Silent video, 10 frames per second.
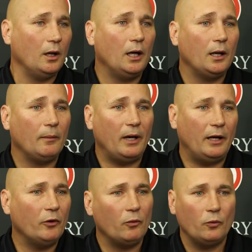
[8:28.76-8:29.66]

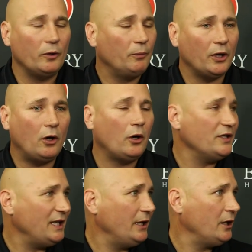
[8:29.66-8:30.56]
I won't want to put a
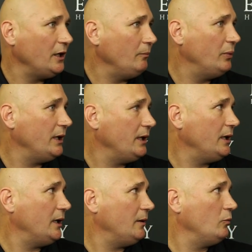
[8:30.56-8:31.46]
hard date on it, but
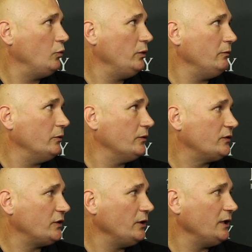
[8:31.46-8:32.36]
we will
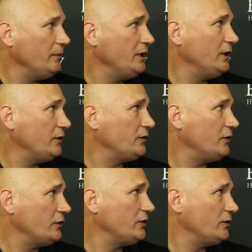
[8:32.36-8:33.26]
certainly begin the
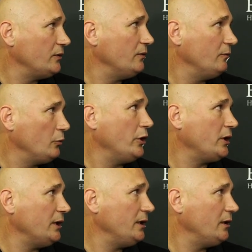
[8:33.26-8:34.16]
search
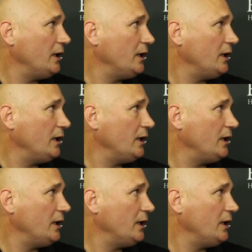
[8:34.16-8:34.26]
quickly.